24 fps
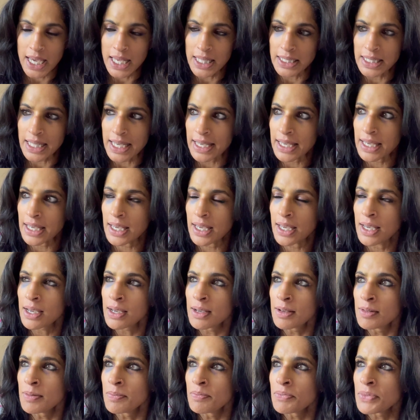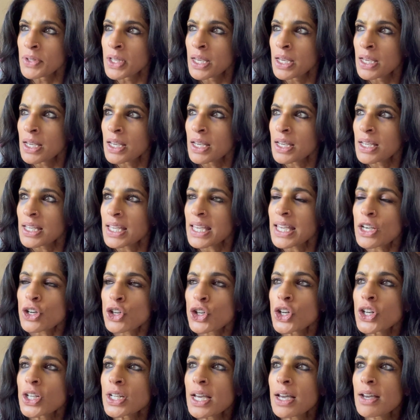Like, he
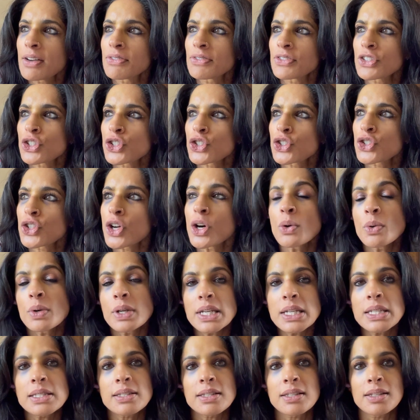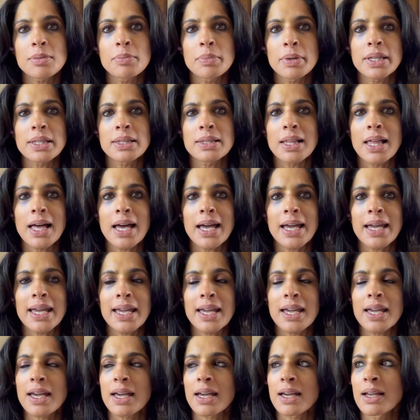could have so easily been
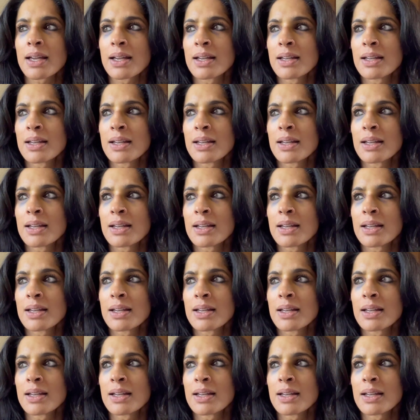like,